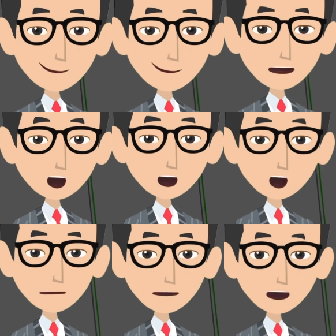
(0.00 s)
The last
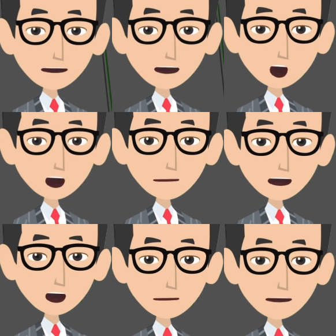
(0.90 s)
input in the list
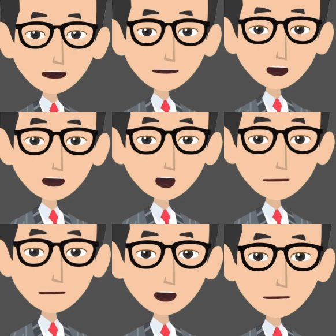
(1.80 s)
is
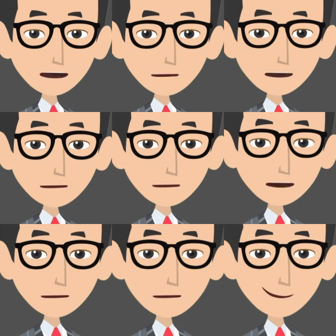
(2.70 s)
organizational process
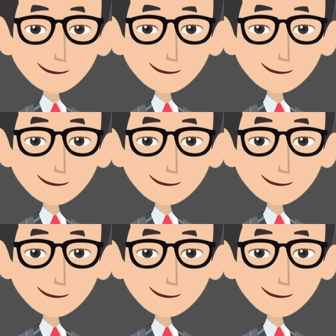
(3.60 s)
asserts.